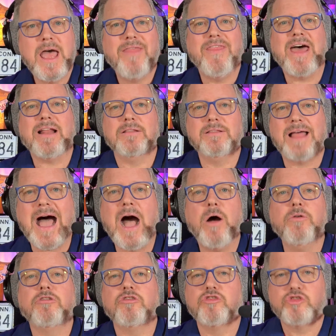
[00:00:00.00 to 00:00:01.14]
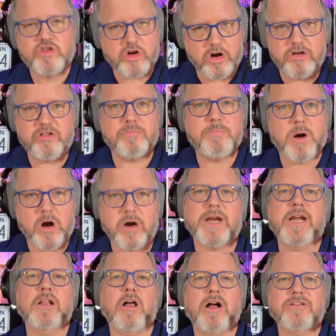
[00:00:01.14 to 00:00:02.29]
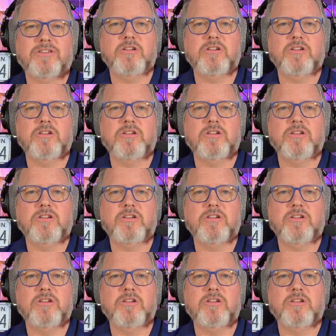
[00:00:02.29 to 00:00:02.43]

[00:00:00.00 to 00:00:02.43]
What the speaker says: that allows church parking lots